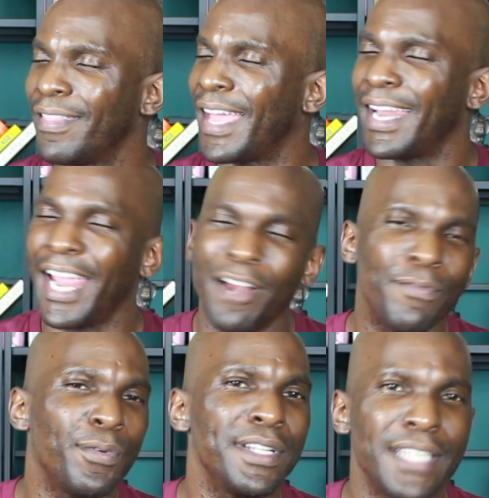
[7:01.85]
that
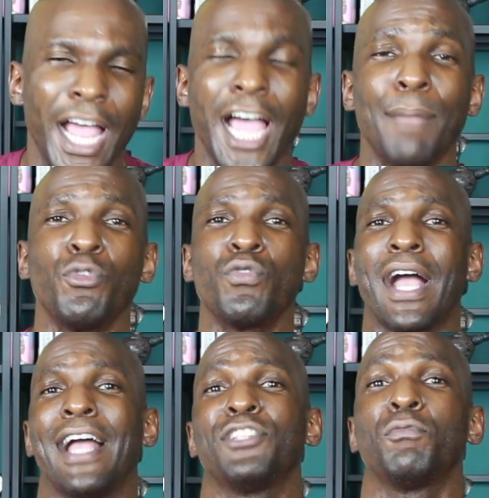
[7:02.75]
every time you
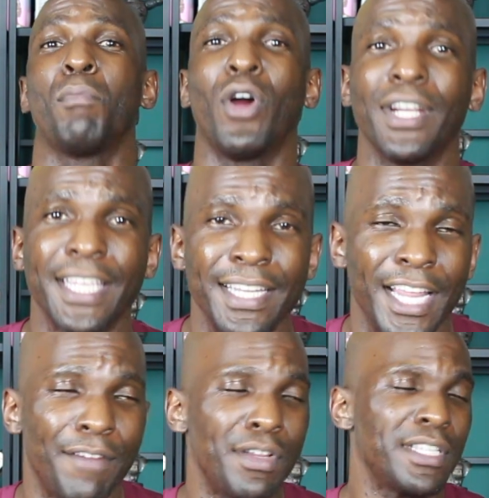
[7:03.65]
guys market,
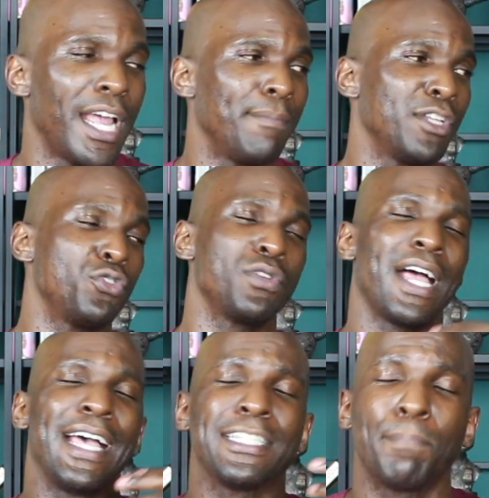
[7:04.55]
every time that you
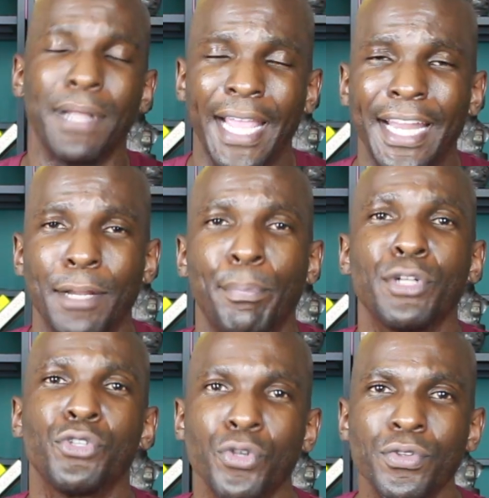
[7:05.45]
guys plan and
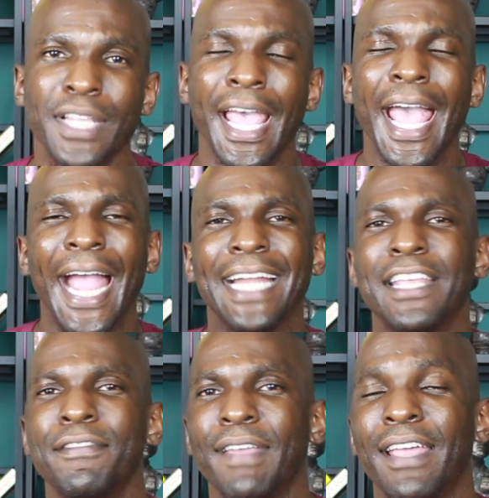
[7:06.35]
produce an
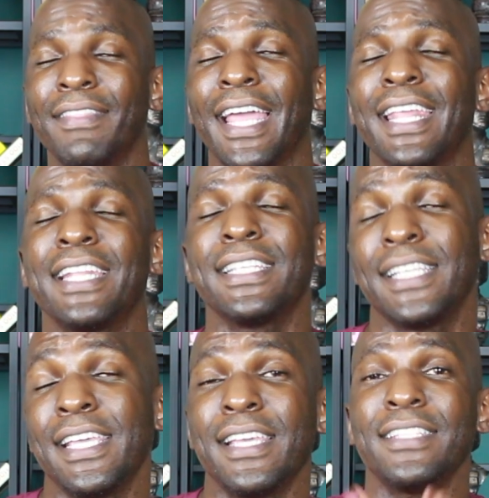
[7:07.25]
event, that it
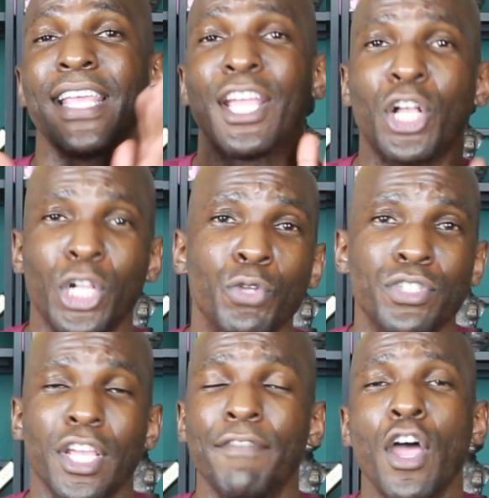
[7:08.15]
is
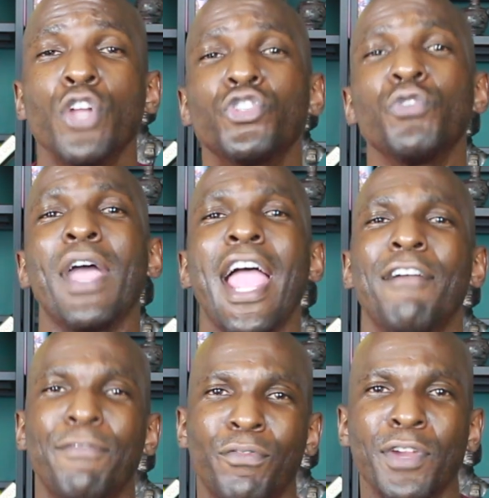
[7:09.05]
inclusive to
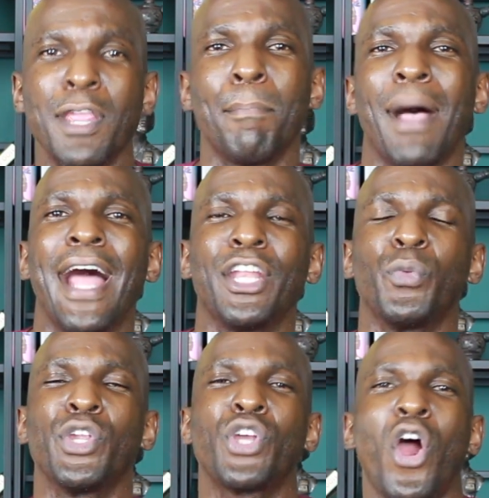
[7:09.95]
everybody,
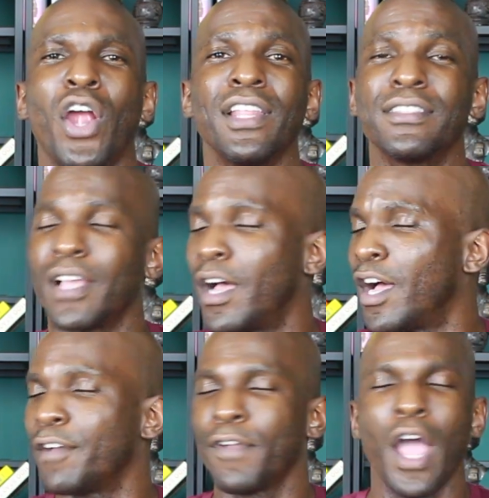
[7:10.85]
regardless
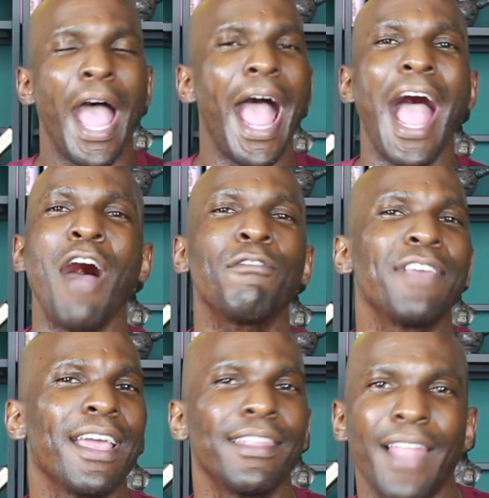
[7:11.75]
of how
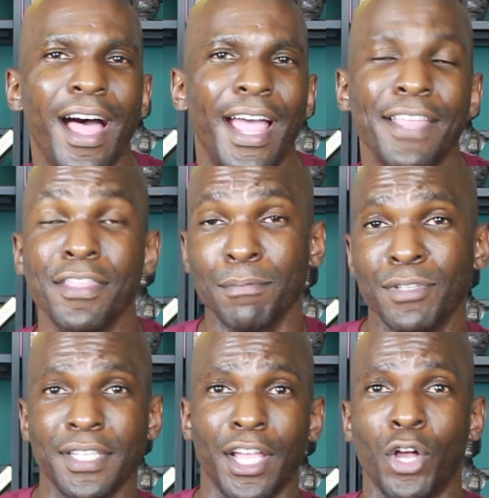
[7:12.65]
they align
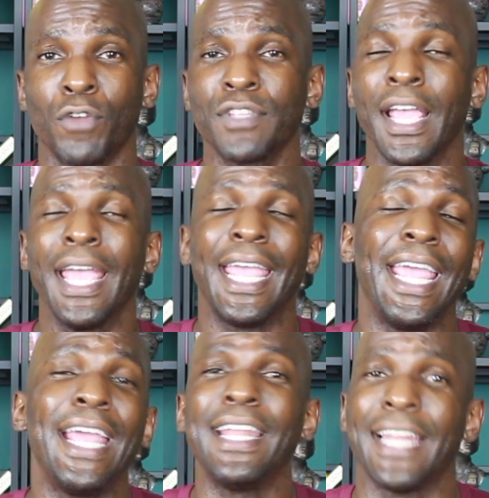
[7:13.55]
themselves in
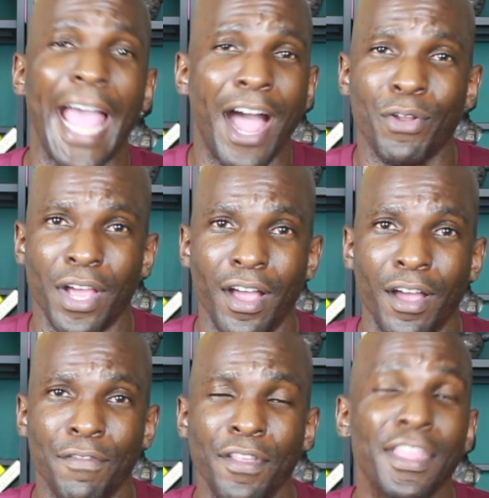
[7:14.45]
and out
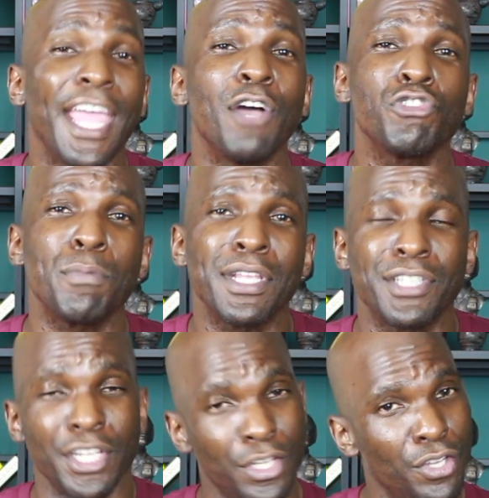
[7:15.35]
of the
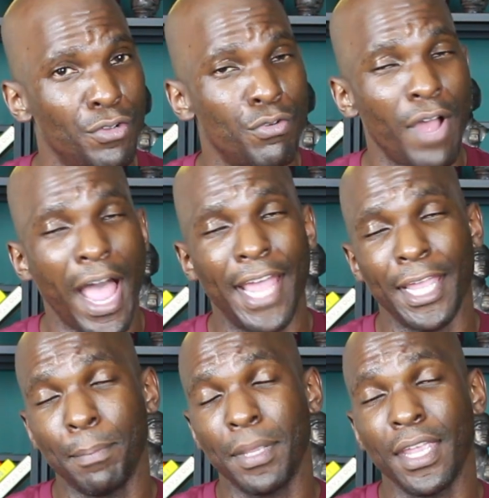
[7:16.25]

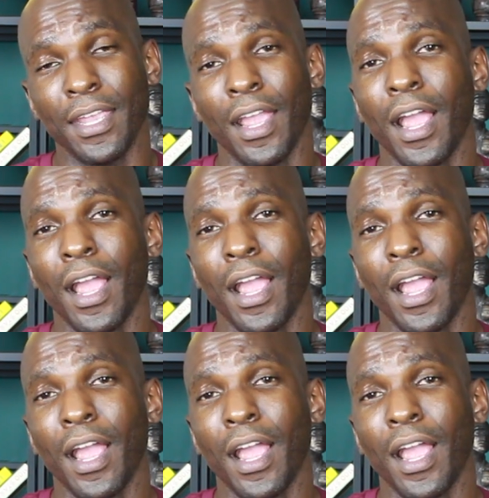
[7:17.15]
LGBTQIAP